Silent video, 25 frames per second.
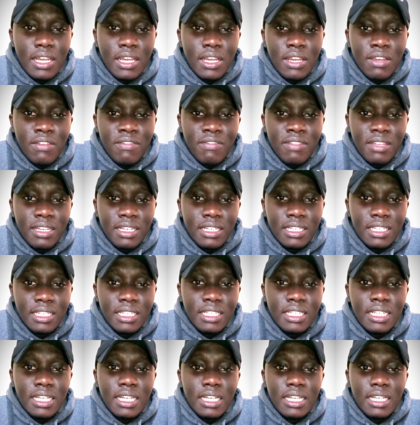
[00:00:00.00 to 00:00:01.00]
the
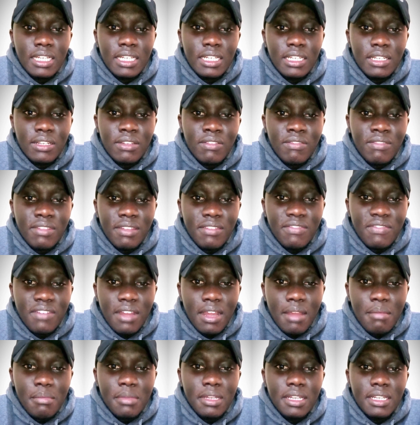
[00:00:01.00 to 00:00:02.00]
teacher, of the
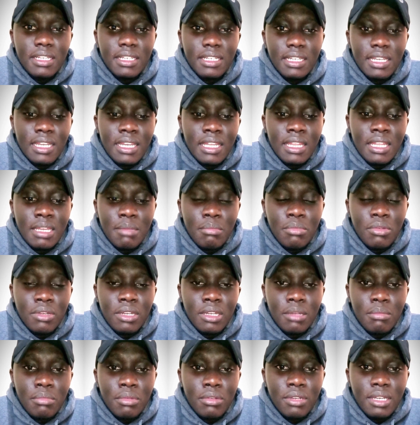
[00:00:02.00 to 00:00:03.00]
farmer, and the
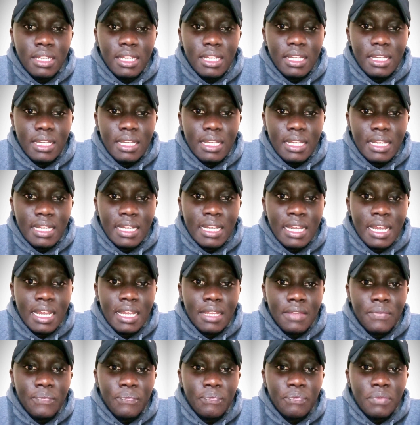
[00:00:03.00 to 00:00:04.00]
boda
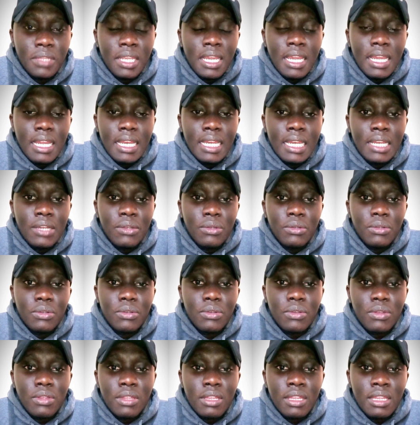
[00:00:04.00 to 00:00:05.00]
guy. Now,
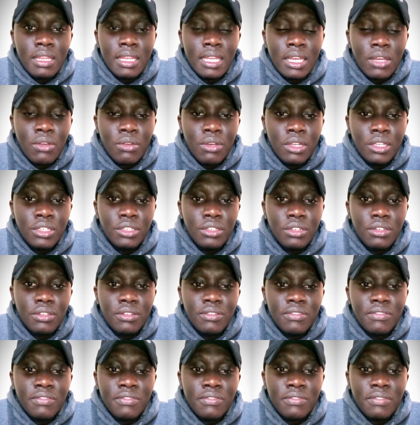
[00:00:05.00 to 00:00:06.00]

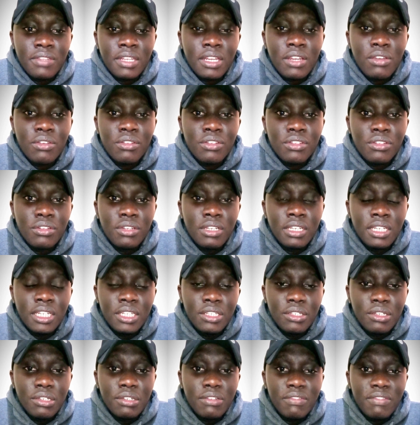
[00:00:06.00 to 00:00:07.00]
the
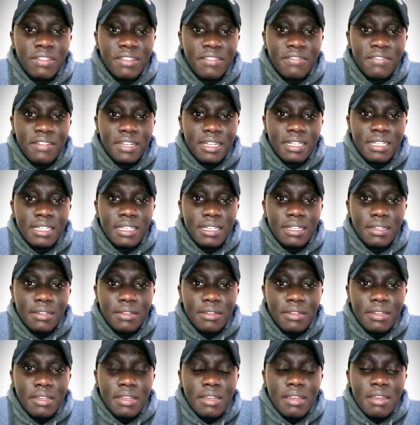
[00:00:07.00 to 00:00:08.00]
consolidation of the funds,
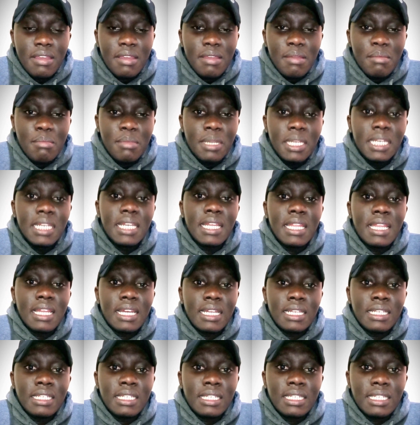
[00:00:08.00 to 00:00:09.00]

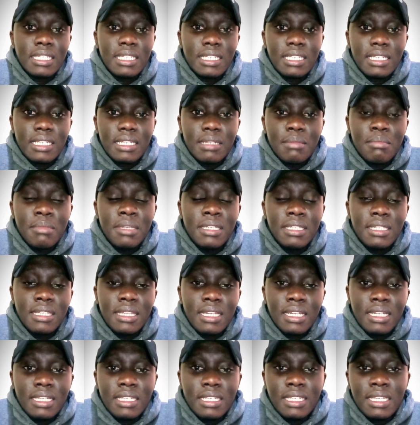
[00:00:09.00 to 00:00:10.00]
means
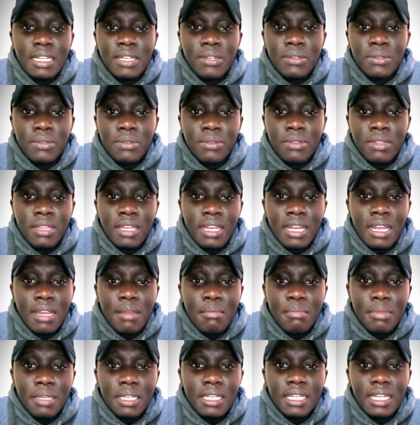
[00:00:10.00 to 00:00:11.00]
that now the
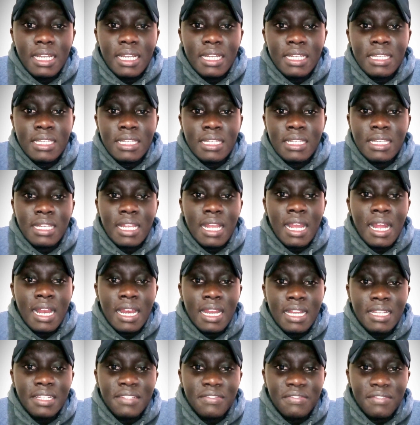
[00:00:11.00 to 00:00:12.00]
company has a
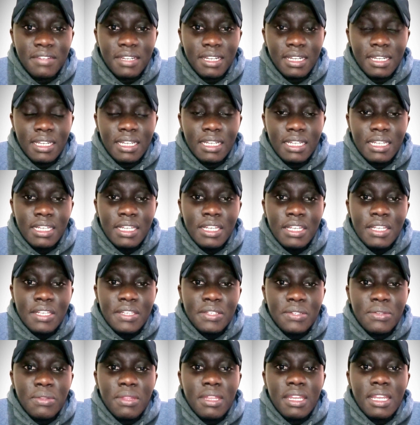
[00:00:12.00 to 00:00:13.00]
large fund,
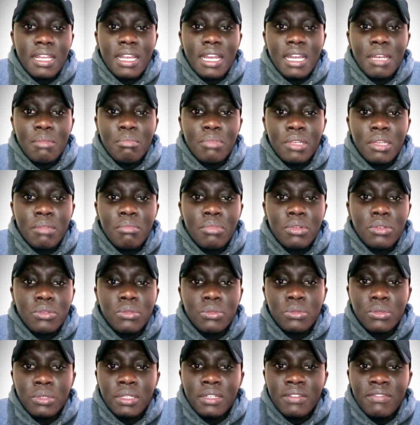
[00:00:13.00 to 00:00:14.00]
so they can be able
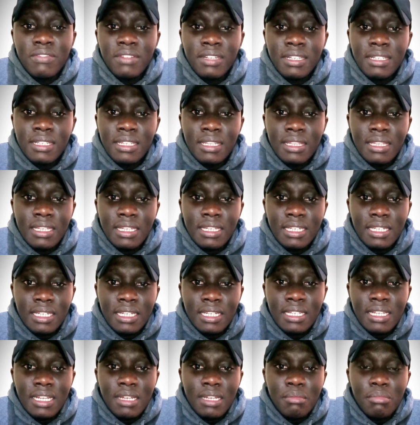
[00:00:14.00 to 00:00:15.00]
to invest in the
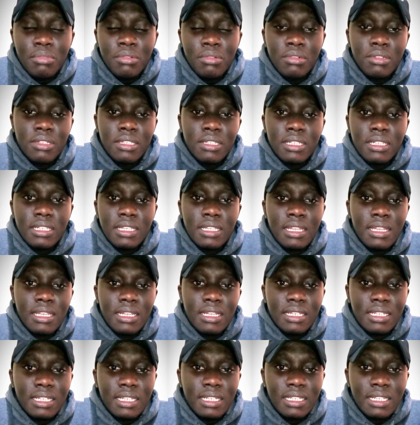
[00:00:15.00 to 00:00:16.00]
treasury bonds, in the
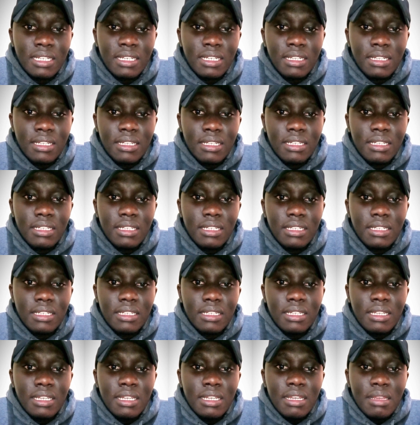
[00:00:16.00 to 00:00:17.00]
treasury
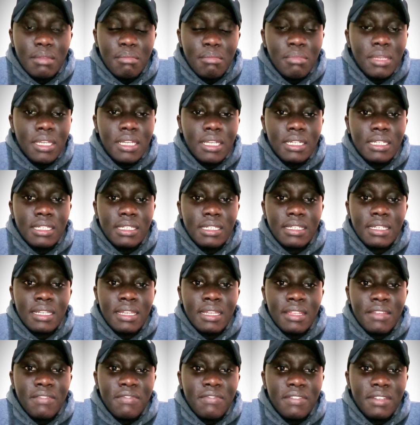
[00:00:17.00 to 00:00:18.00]
bills,
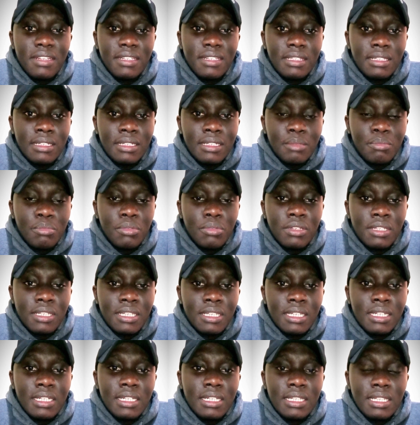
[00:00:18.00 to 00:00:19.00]
in the fixed
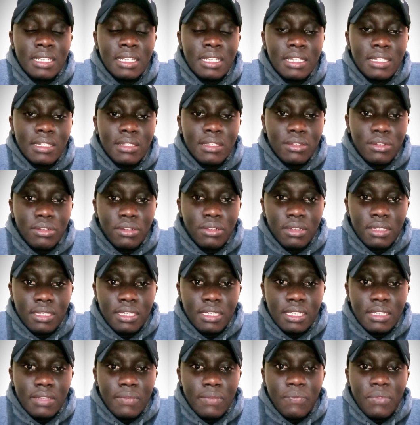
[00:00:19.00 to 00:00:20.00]
deposits, in
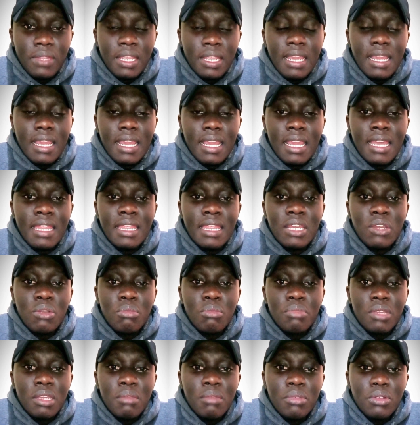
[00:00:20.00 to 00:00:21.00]
stocks, and they
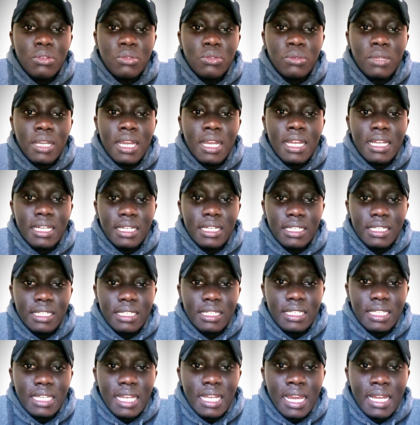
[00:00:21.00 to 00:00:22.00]
will be able to earn
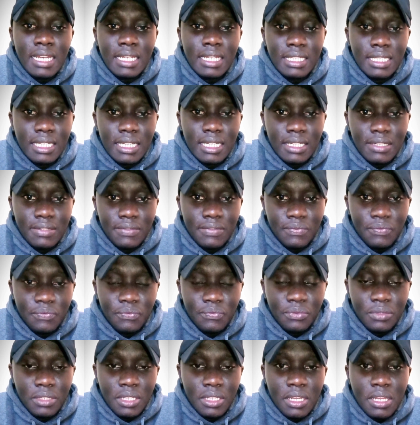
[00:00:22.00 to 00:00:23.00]
a return.
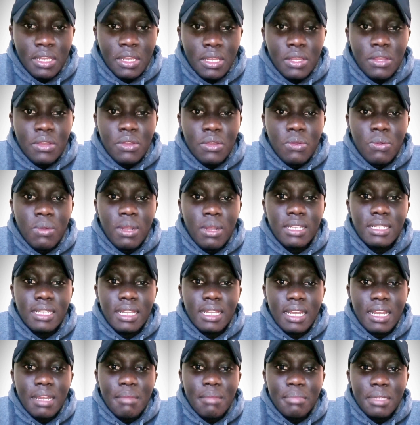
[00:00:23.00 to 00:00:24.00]
Once
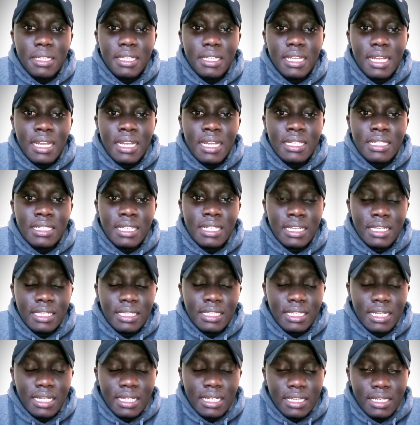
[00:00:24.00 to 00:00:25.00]
the company earns a
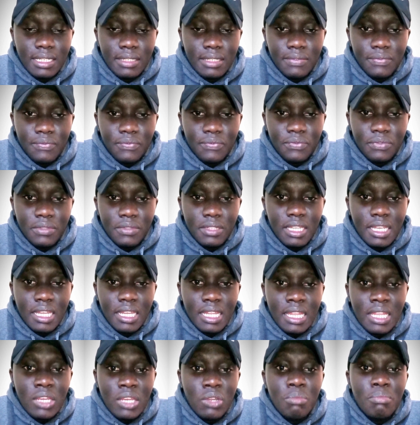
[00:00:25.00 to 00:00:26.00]
return,
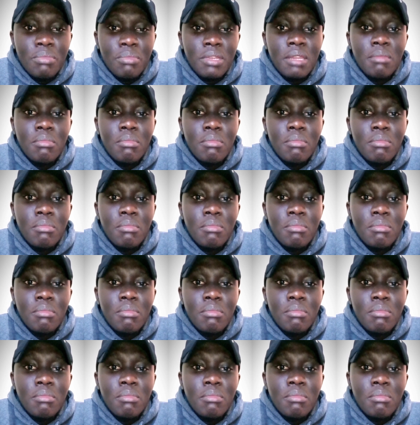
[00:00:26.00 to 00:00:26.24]
they will be